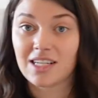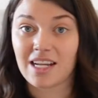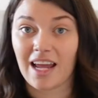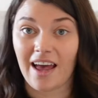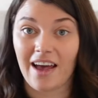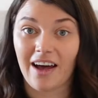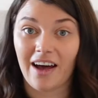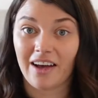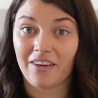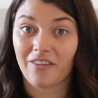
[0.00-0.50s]

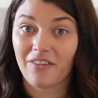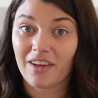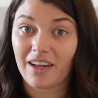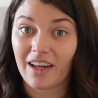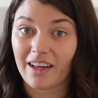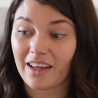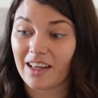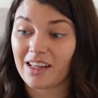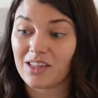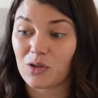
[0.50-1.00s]
yeah I feel
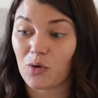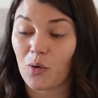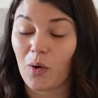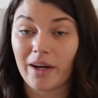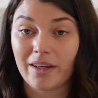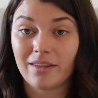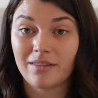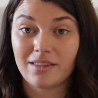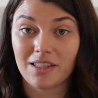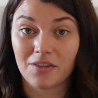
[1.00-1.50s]
like it's
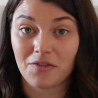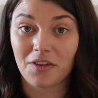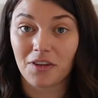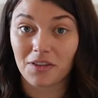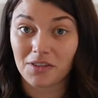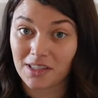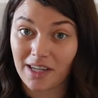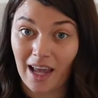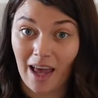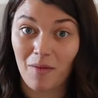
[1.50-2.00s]
quite
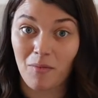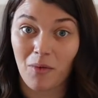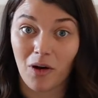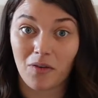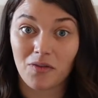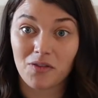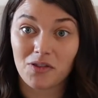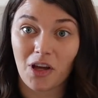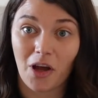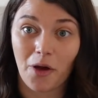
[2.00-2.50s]
difficult to get them
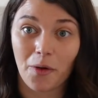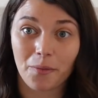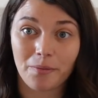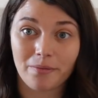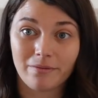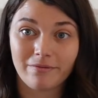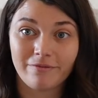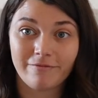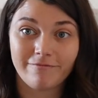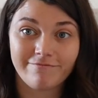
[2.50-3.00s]
off so
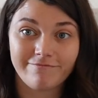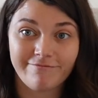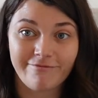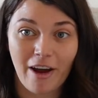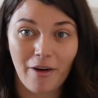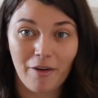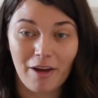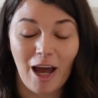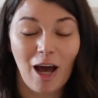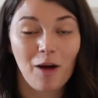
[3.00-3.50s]

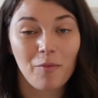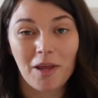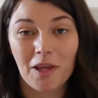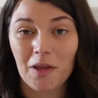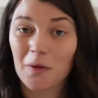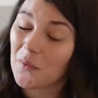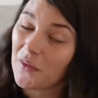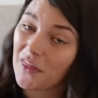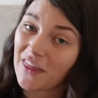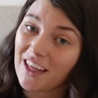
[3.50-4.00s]
very happy
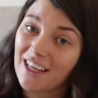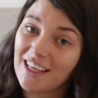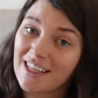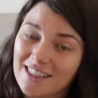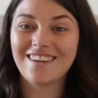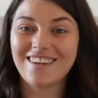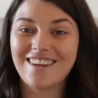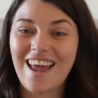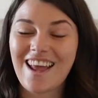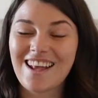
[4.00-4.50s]
with
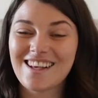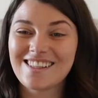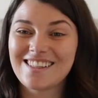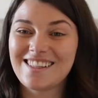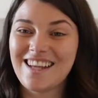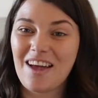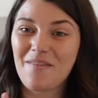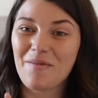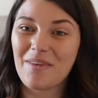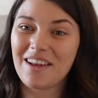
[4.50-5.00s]
these. Next
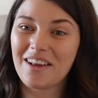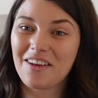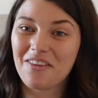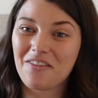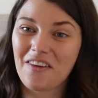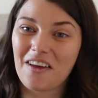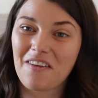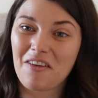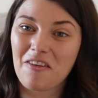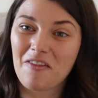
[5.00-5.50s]
up, a little
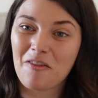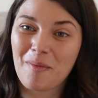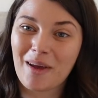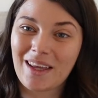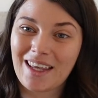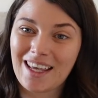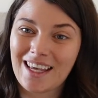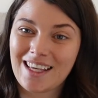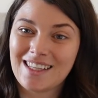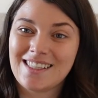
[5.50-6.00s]
favourite for my
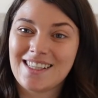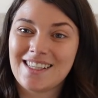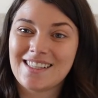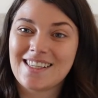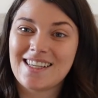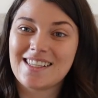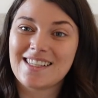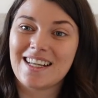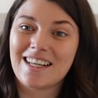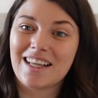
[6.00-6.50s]
kids is
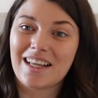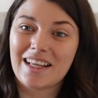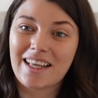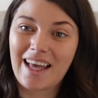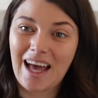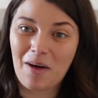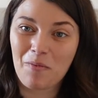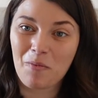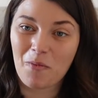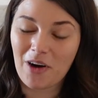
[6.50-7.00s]
this little
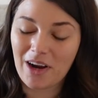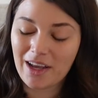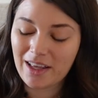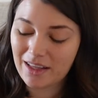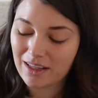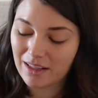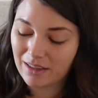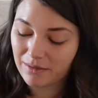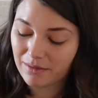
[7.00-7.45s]
camera.